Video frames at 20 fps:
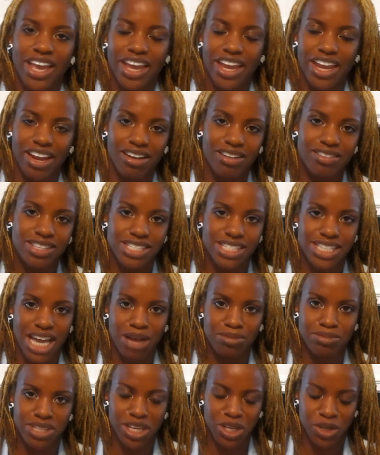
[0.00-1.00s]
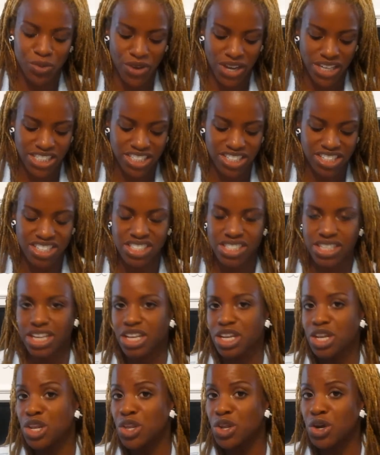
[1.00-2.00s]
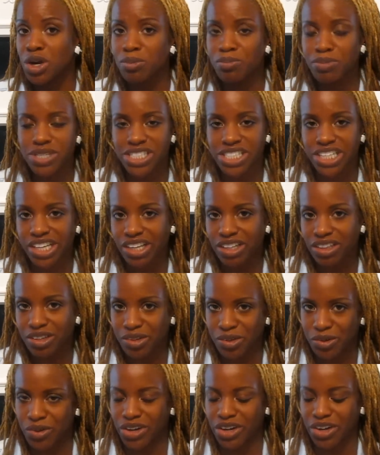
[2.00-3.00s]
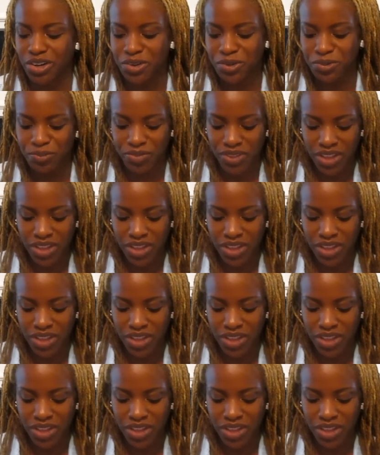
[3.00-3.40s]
here are the top 10 questions in no particular order.